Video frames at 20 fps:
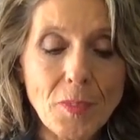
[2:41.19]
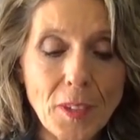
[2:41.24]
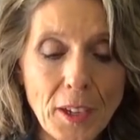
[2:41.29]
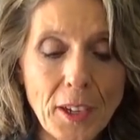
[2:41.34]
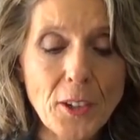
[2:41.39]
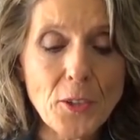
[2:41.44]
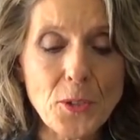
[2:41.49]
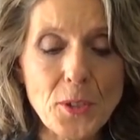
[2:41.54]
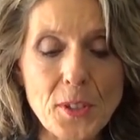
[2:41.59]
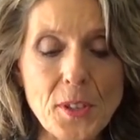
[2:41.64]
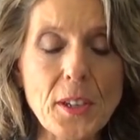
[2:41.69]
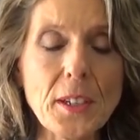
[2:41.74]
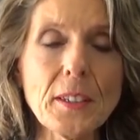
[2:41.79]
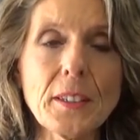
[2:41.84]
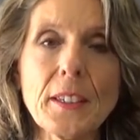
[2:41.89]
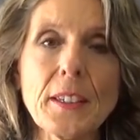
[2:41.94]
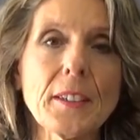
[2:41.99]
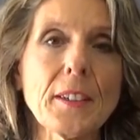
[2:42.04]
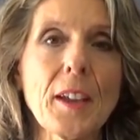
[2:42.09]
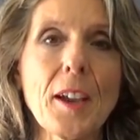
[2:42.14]

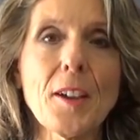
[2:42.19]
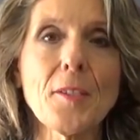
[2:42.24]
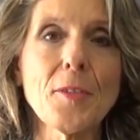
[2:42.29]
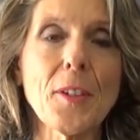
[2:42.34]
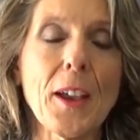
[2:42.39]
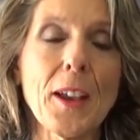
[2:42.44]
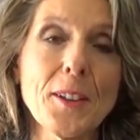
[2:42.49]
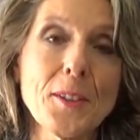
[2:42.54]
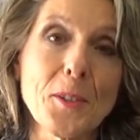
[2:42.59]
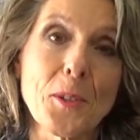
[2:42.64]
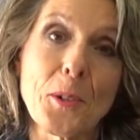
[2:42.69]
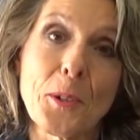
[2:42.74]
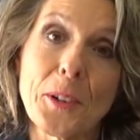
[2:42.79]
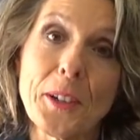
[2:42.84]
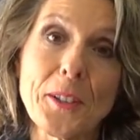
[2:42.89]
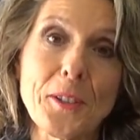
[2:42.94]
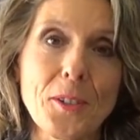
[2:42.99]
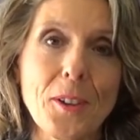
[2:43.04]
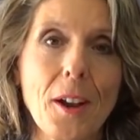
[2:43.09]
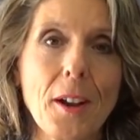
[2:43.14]
Interestingly enough, as
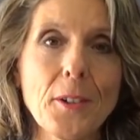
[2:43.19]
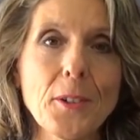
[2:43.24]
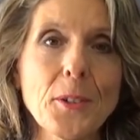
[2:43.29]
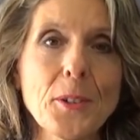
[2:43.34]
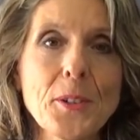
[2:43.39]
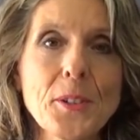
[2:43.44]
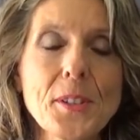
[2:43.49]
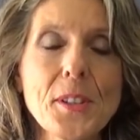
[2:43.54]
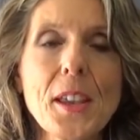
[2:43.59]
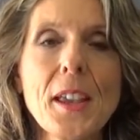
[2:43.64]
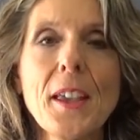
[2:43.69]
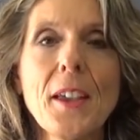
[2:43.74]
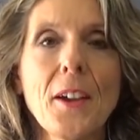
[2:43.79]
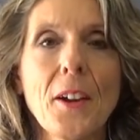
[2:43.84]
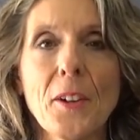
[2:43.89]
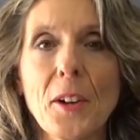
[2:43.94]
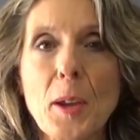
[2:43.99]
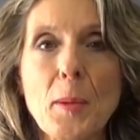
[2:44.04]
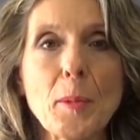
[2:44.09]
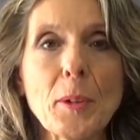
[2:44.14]
always, doctors
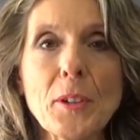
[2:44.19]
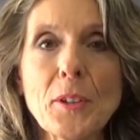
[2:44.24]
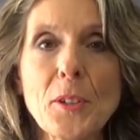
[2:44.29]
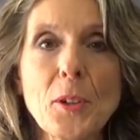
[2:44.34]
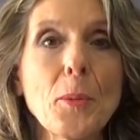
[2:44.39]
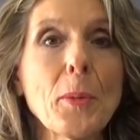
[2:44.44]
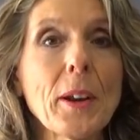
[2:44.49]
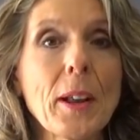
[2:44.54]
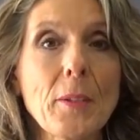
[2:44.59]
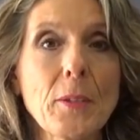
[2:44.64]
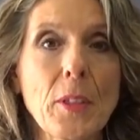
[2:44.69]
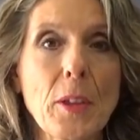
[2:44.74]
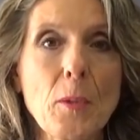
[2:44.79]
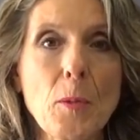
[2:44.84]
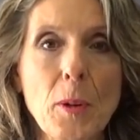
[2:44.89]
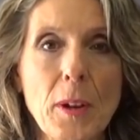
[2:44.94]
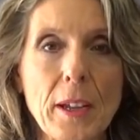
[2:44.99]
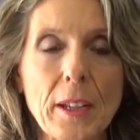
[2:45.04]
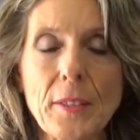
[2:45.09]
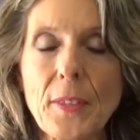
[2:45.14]
are able to do whatever they
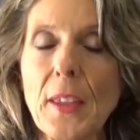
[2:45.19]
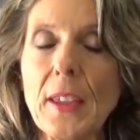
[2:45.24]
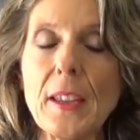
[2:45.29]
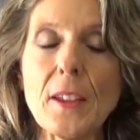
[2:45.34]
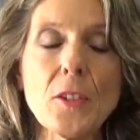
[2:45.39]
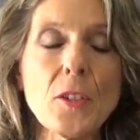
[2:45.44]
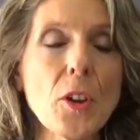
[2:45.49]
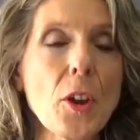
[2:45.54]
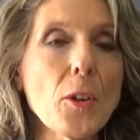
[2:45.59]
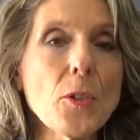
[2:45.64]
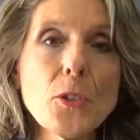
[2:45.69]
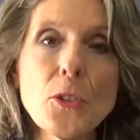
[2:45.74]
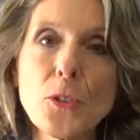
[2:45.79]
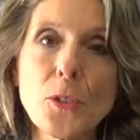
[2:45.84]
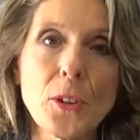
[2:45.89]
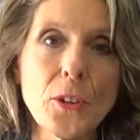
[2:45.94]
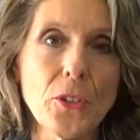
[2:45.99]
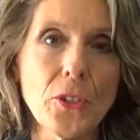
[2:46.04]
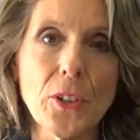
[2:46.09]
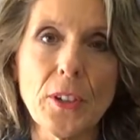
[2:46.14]
want. They get no
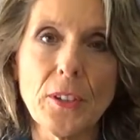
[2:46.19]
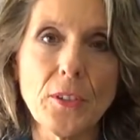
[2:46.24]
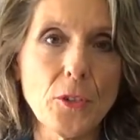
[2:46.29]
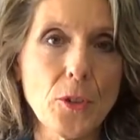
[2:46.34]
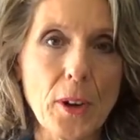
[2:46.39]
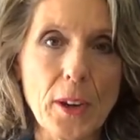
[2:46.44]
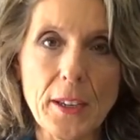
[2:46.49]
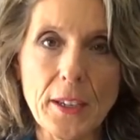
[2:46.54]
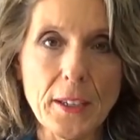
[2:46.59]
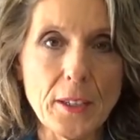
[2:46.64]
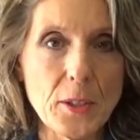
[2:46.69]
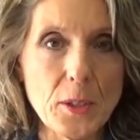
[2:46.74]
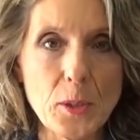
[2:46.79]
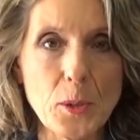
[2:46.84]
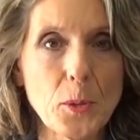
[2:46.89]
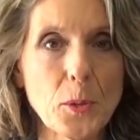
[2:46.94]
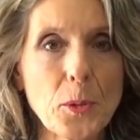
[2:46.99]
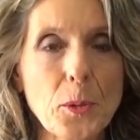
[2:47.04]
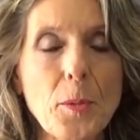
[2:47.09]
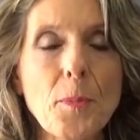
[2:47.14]
nutrition training in
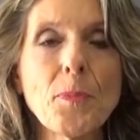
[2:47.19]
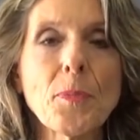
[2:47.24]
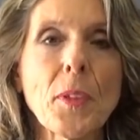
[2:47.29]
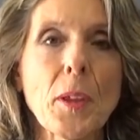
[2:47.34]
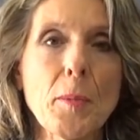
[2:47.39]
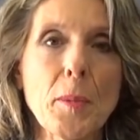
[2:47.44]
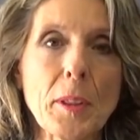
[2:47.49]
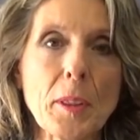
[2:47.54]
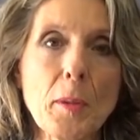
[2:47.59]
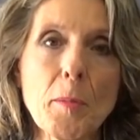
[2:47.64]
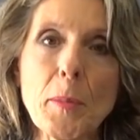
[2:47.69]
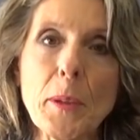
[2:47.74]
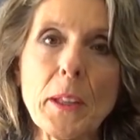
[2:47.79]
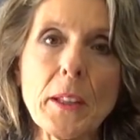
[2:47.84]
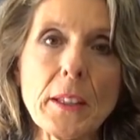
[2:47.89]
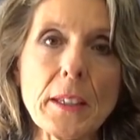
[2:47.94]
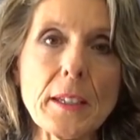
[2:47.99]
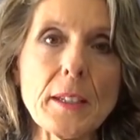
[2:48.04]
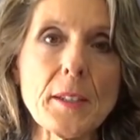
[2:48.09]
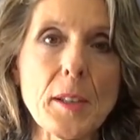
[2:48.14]
school, but the
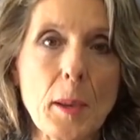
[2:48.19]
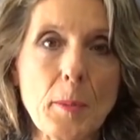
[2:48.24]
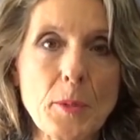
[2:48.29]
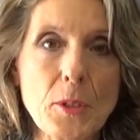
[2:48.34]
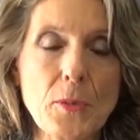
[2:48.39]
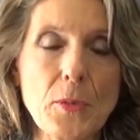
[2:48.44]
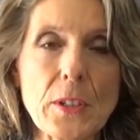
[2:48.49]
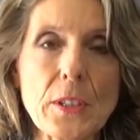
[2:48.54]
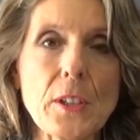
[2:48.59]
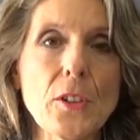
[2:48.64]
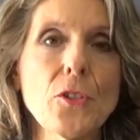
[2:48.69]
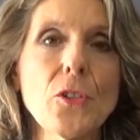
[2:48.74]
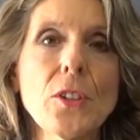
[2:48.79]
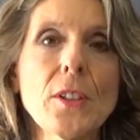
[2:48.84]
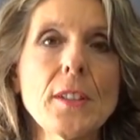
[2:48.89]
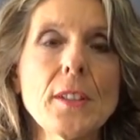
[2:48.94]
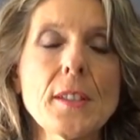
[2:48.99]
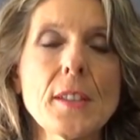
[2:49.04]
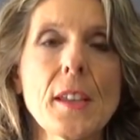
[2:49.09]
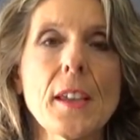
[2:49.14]
bill exempts
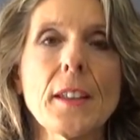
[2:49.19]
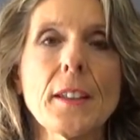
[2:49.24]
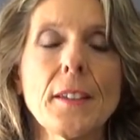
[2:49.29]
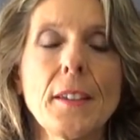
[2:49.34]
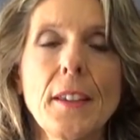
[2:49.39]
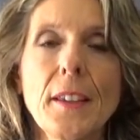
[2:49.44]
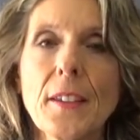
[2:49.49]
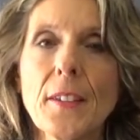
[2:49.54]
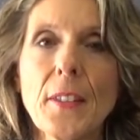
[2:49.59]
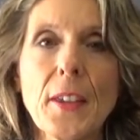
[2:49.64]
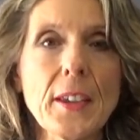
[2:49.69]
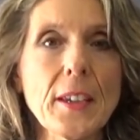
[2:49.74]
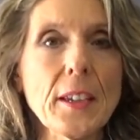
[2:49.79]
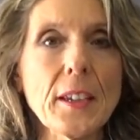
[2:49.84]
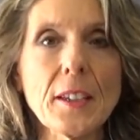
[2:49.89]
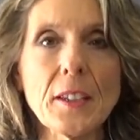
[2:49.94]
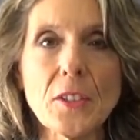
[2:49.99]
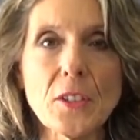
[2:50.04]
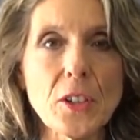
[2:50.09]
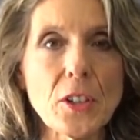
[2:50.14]
physicians and they
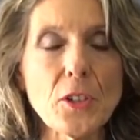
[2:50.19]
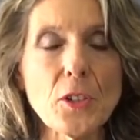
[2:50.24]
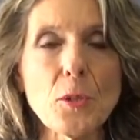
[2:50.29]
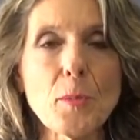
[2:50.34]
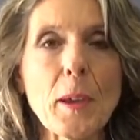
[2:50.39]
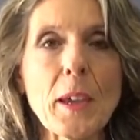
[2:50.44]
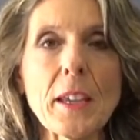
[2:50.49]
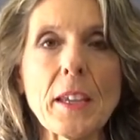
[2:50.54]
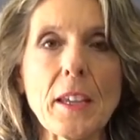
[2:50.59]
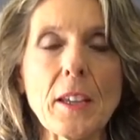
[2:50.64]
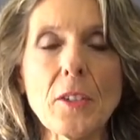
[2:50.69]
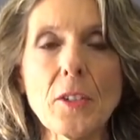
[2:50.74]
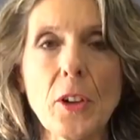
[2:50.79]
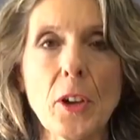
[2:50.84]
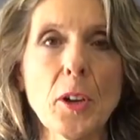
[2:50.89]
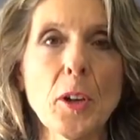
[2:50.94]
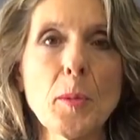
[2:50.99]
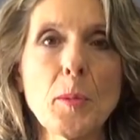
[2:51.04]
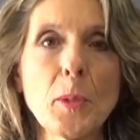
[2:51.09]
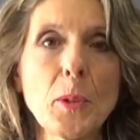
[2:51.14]
can continue making
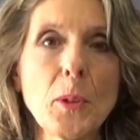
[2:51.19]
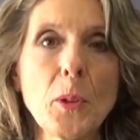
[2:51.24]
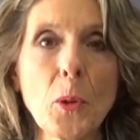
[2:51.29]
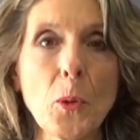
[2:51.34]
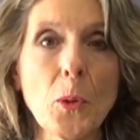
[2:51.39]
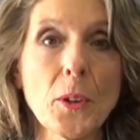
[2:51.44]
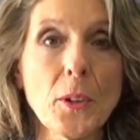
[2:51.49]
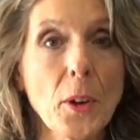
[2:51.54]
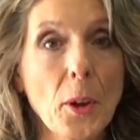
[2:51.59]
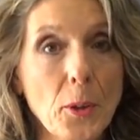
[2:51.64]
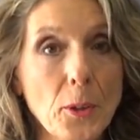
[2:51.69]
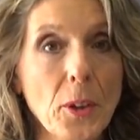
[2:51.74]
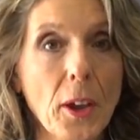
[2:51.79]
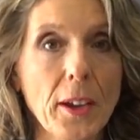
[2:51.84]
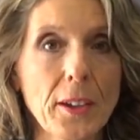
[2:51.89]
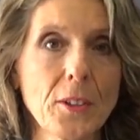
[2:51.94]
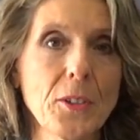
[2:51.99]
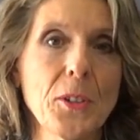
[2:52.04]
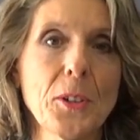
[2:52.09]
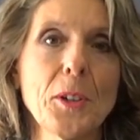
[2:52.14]
terrible or no
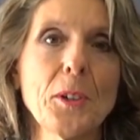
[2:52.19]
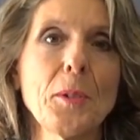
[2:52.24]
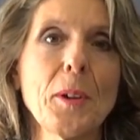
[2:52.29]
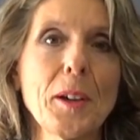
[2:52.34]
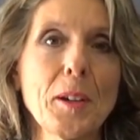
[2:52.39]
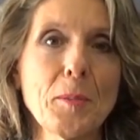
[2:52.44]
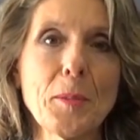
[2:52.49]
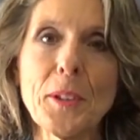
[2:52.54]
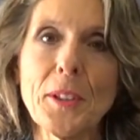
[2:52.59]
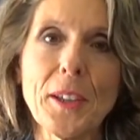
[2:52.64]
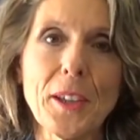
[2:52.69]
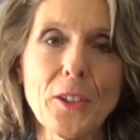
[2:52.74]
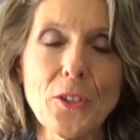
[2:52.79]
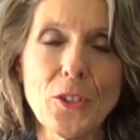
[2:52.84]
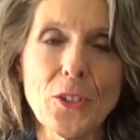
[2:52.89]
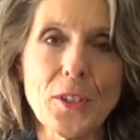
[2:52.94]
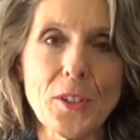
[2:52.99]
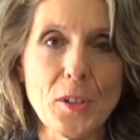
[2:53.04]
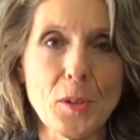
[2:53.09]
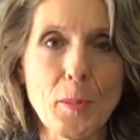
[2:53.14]
dietary
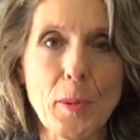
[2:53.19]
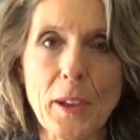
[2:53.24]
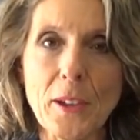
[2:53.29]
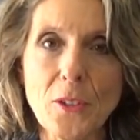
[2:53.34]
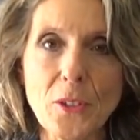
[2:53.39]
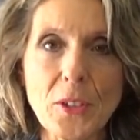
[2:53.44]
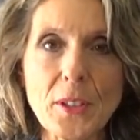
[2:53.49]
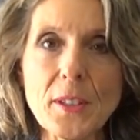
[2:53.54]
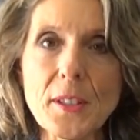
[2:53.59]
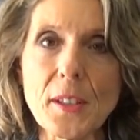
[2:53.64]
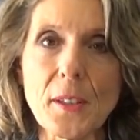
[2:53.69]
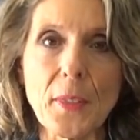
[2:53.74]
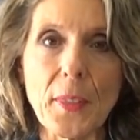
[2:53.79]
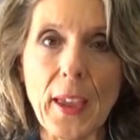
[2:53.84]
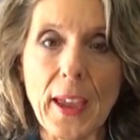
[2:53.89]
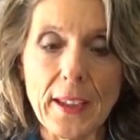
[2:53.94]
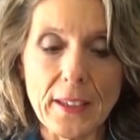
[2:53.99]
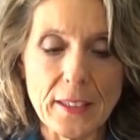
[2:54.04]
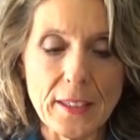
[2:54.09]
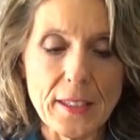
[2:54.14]
recommendations to patients, and
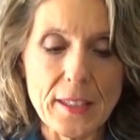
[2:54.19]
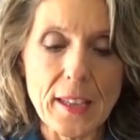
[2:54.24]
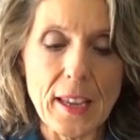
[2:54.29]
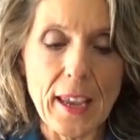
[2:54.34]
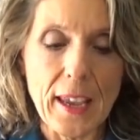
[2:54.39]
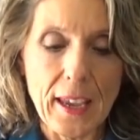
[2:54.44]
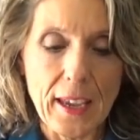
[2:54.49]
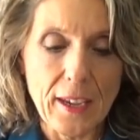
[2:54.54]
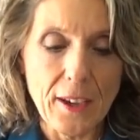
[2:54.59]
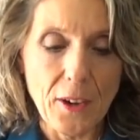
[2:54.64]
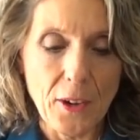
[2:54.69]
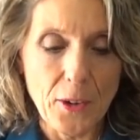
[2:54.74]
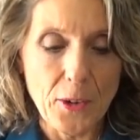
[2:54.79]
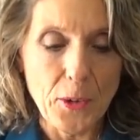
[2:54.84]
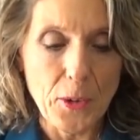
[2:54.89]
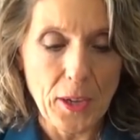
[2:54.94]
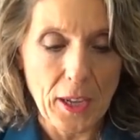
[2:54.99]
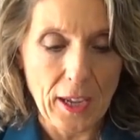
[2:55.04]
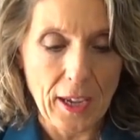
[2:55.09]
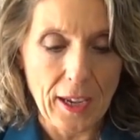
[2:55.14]
that is A
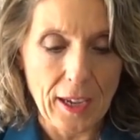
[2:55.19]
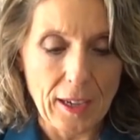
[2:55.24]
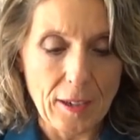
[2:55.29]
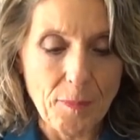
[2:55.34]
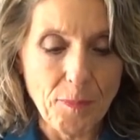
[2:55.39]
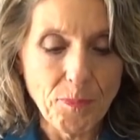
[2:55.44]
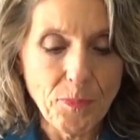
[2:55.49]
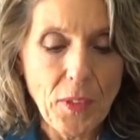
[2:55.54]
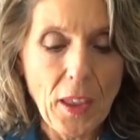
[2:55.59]
OK.